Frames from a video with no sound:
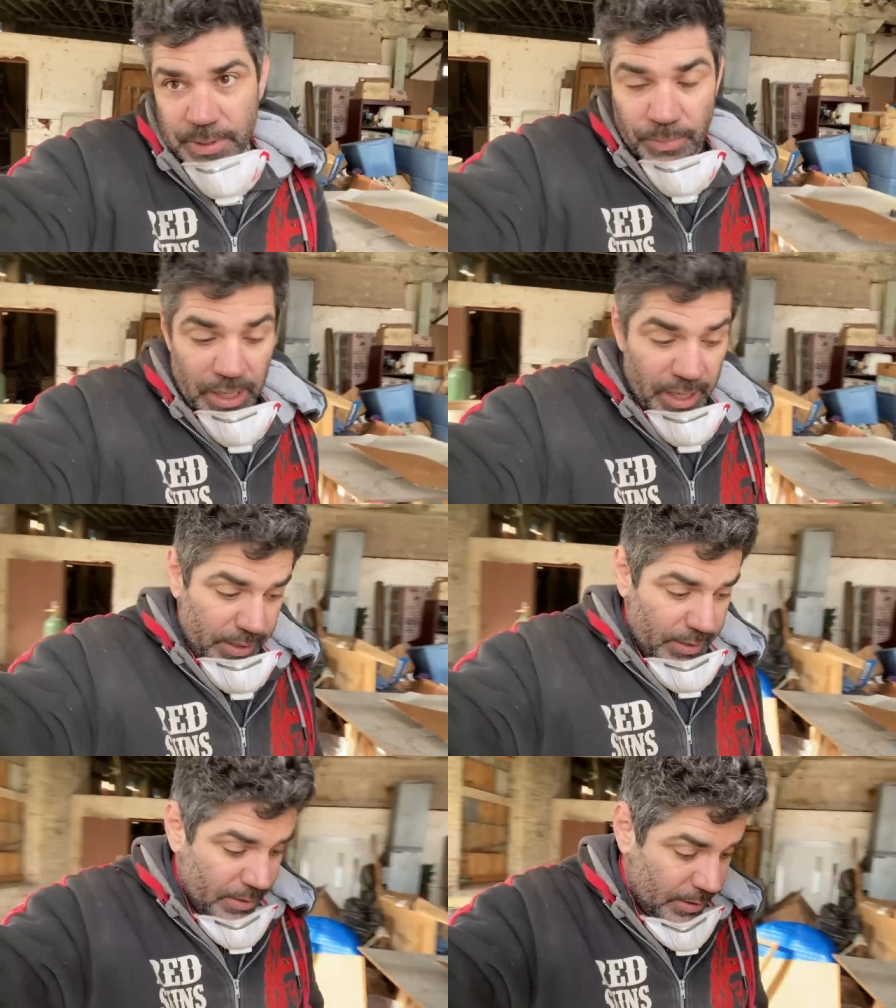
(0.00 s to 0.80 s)
and
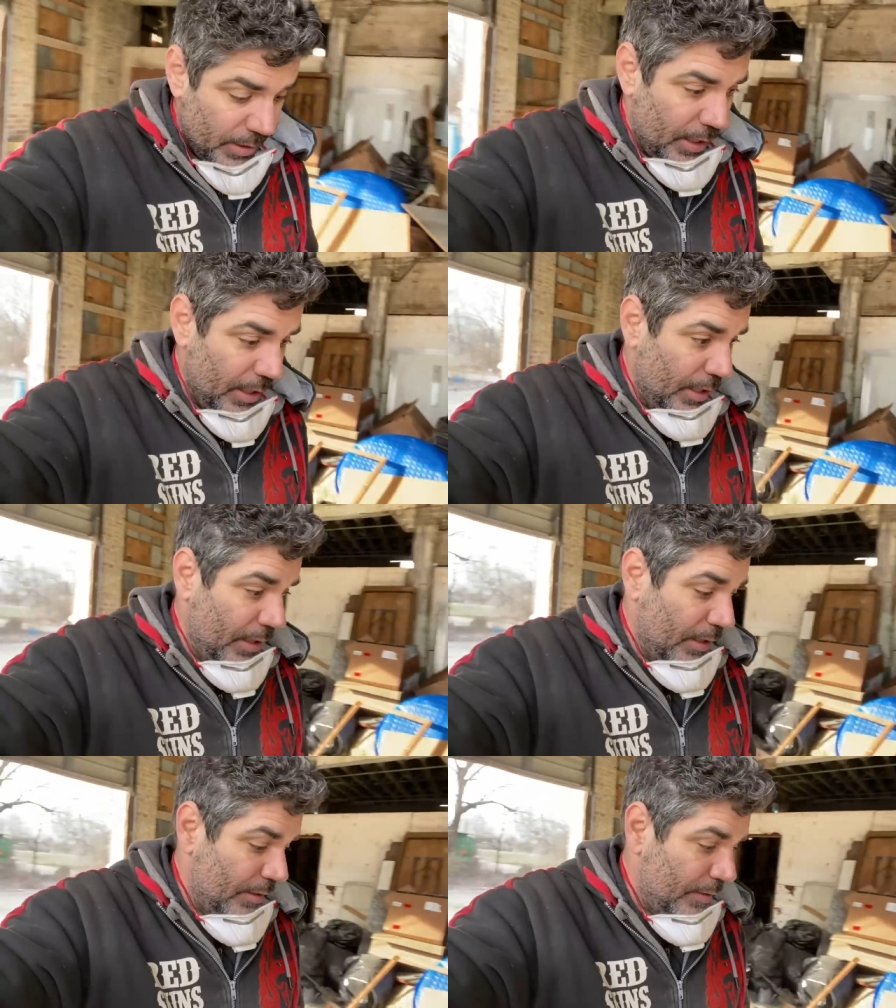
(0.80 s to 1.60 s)
breaks.
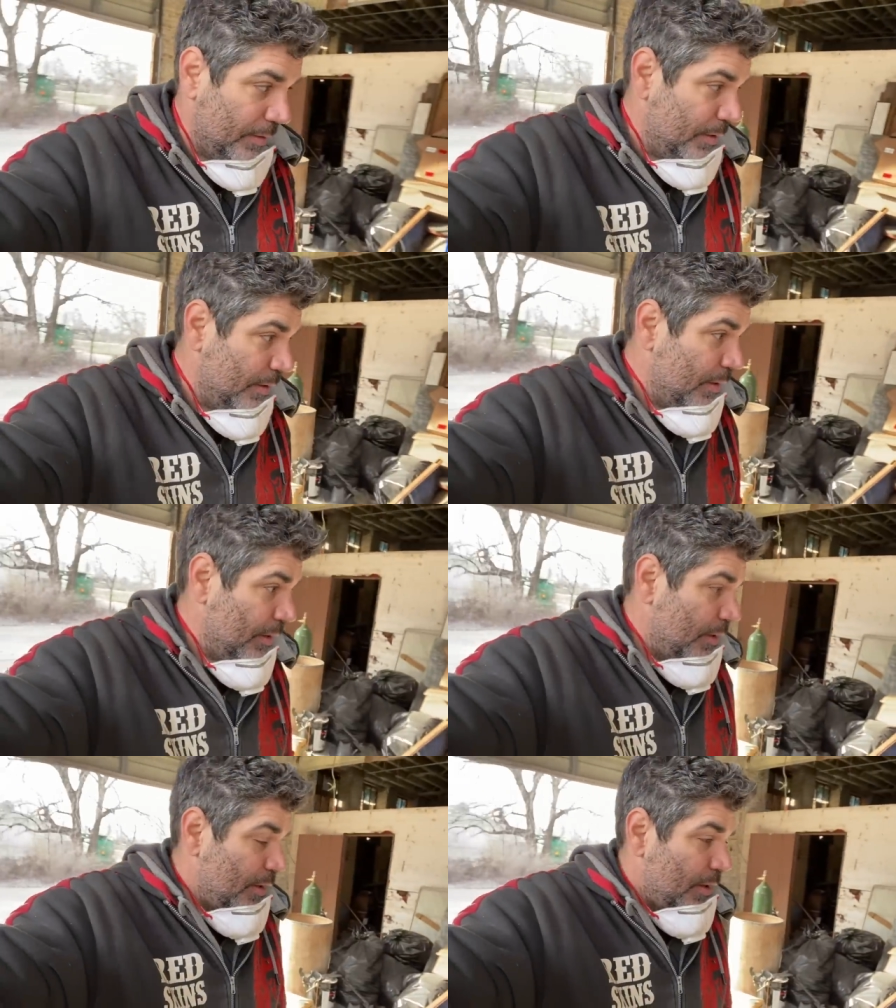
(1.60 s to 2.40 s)
And
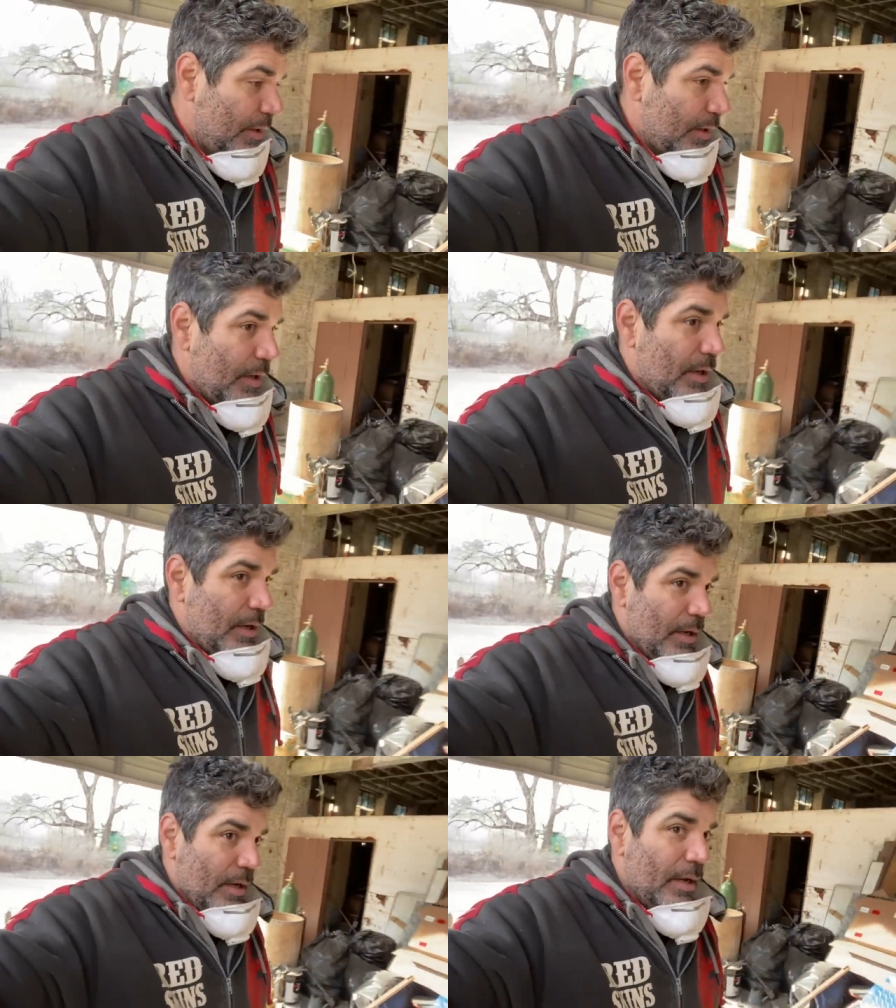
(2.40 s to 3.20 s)

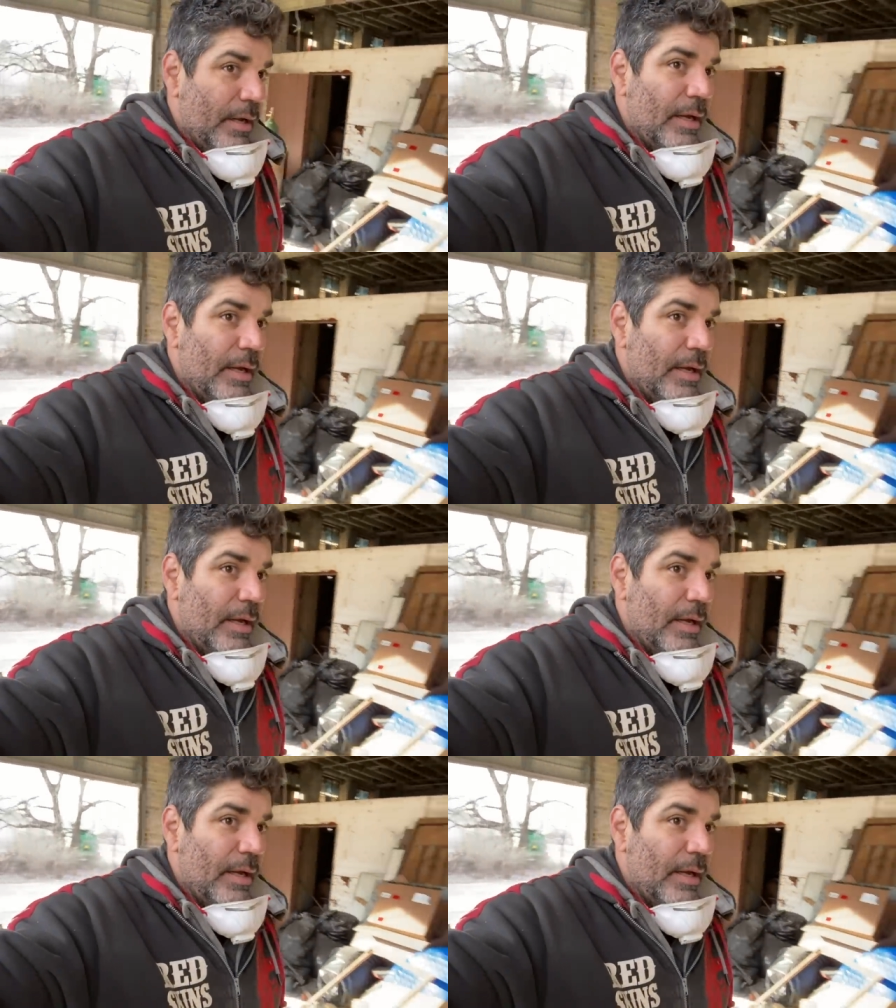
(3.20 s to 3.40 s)
uh,